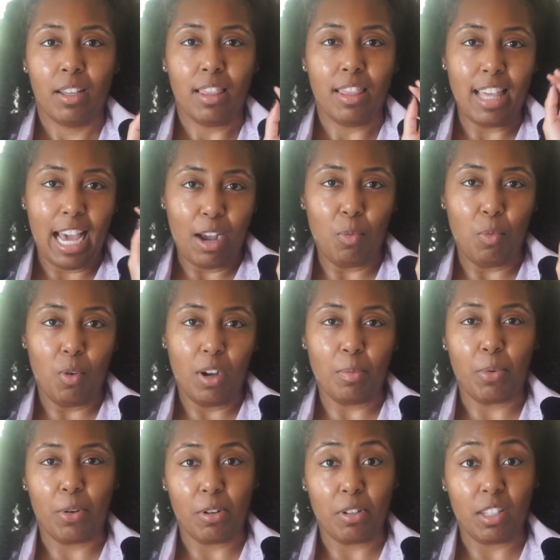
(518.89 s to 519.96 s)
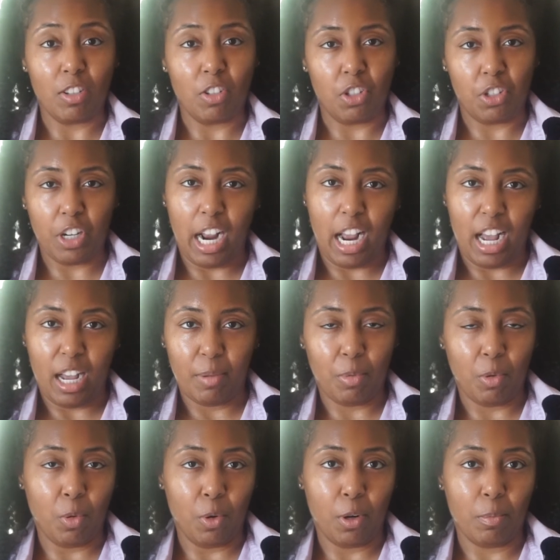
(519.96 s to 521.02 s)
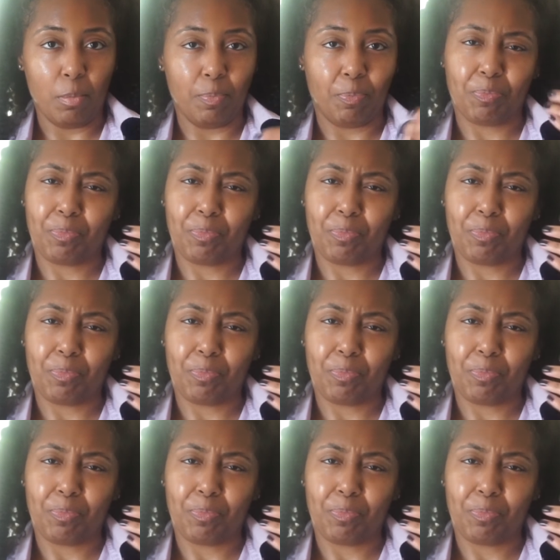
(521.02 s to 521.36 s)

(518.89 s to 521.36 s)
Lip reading: that one person's job or